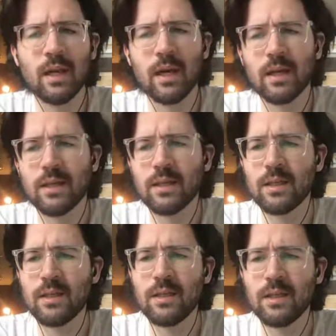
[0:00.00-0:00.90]
Yeah,
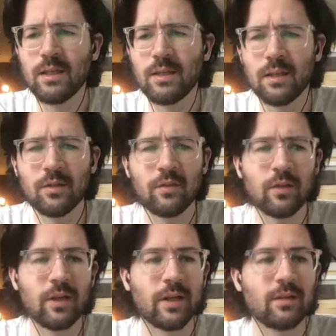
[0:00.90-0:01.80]
he does
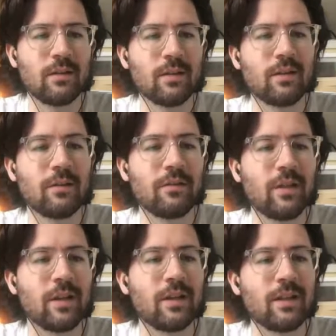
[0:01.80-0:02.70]
feel like a tough
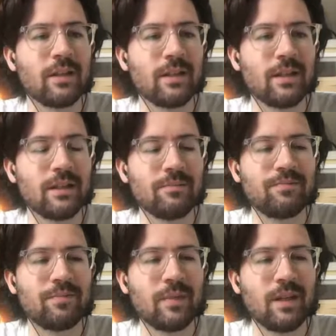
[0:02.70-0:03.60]
fade, and I
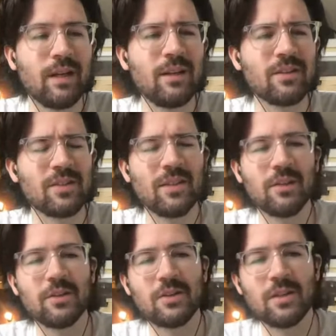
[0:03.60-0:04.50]
don't
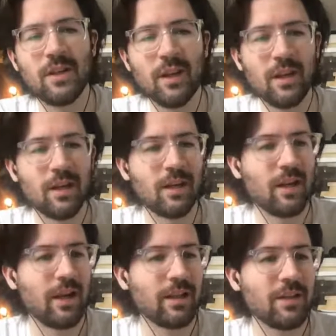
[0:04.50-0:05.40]
know. It's
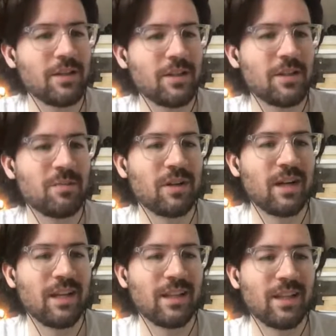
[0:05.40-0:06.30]
LAC's been
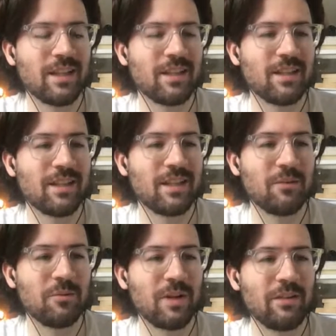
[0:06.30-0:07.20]
odd. Like
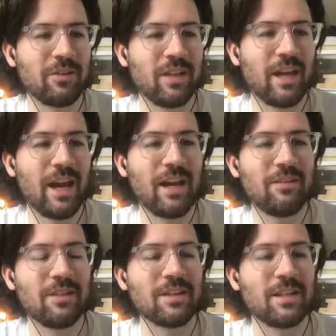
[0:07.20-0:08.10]
whenever they
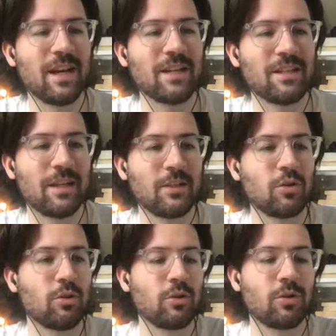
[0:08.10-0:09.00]
have these guys like
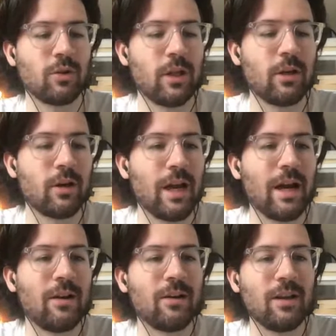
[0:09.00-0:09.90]
George or Leonard
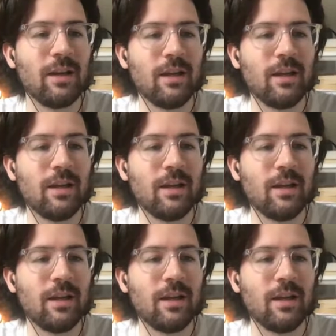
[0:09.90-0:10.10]
out,